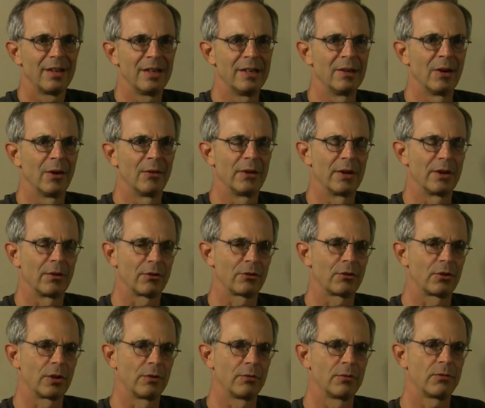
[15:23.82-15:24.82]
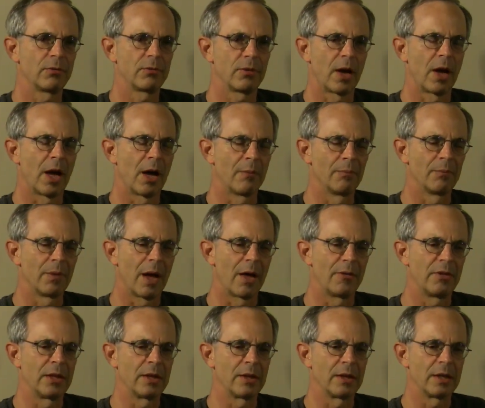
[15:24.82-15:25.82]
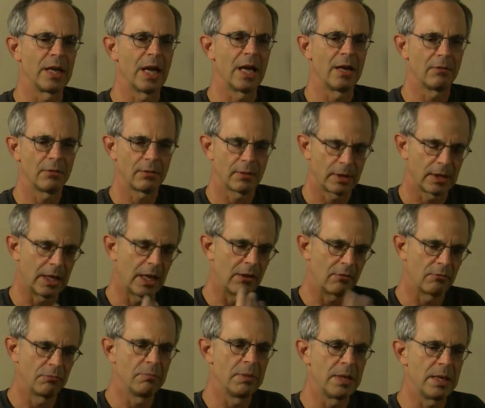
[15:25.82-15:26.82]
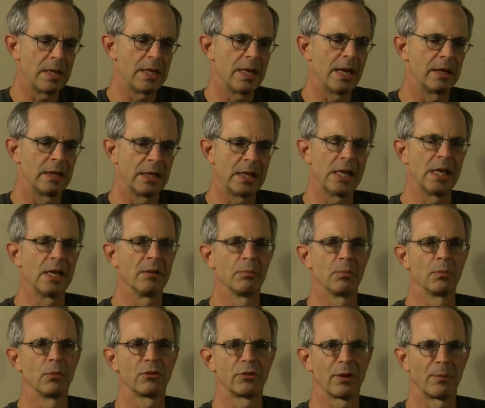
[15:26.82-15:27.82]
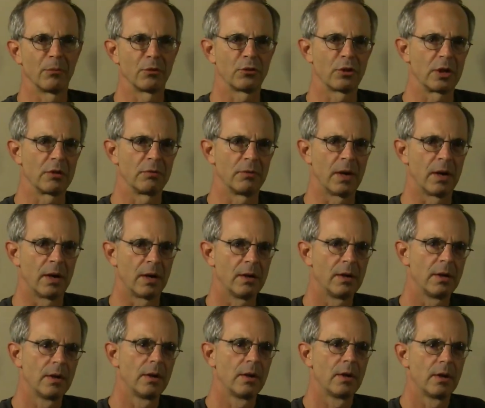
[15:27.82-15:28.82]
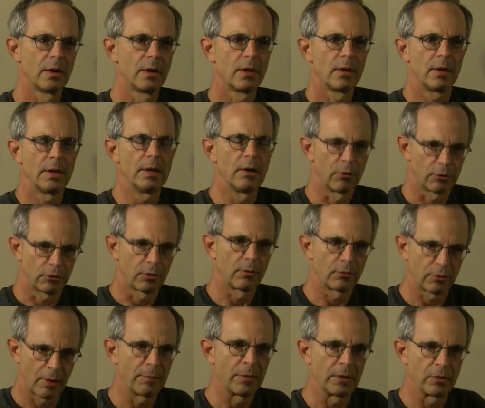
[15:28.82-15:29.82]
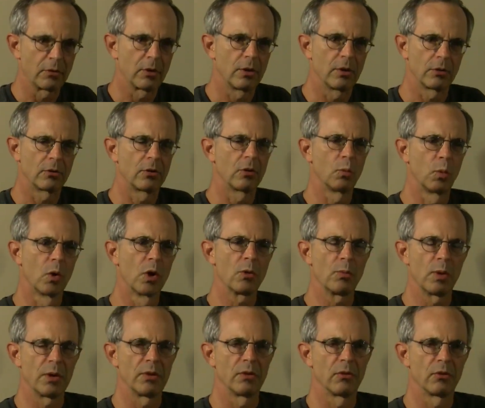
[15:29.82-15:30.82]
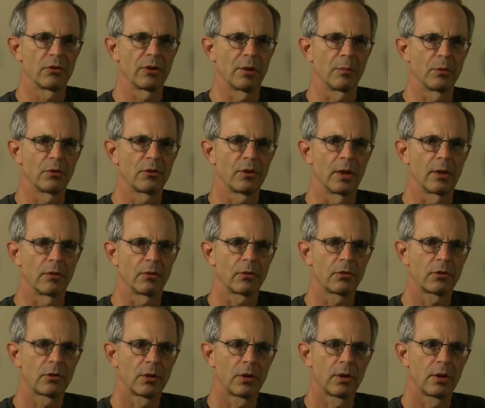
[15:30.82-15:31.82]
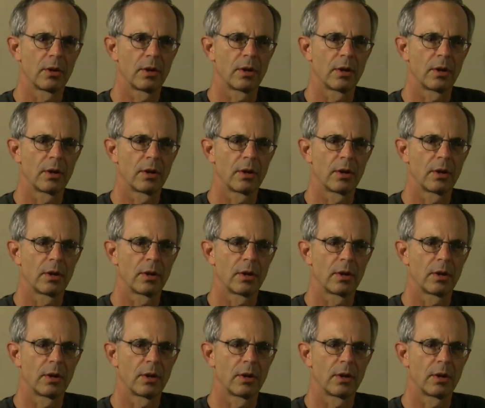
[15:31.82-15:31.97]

That sort of, I think, gave me and him some sort of, sort of something to work with in some sense.